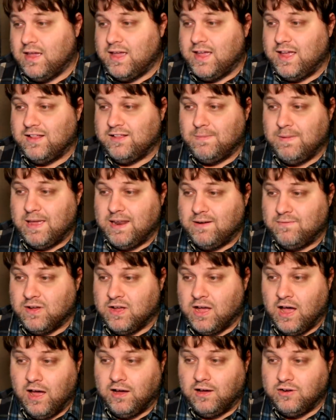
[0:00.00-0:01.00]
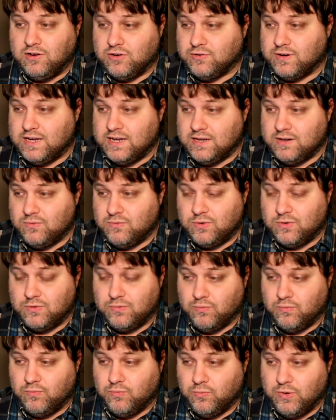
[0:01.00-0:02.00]
It's made of concrete
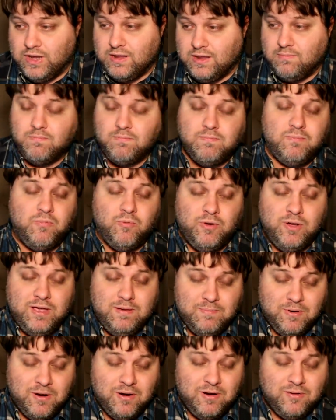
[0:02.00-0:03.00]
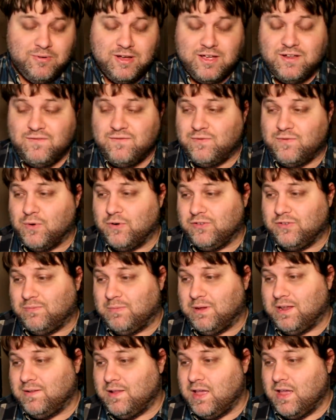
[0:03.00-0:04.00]
with re rebar
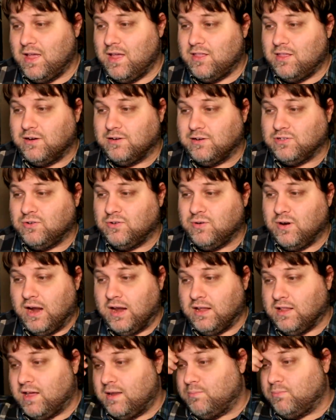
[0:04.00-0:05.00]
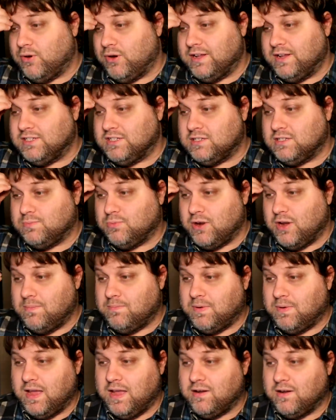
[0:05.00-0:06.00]
reinforcement. There's Krylon brand spray
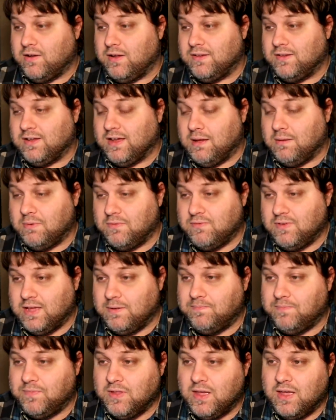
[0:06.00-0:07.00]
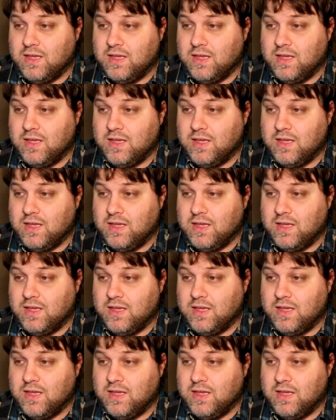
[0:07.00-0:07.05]
paint on top of it.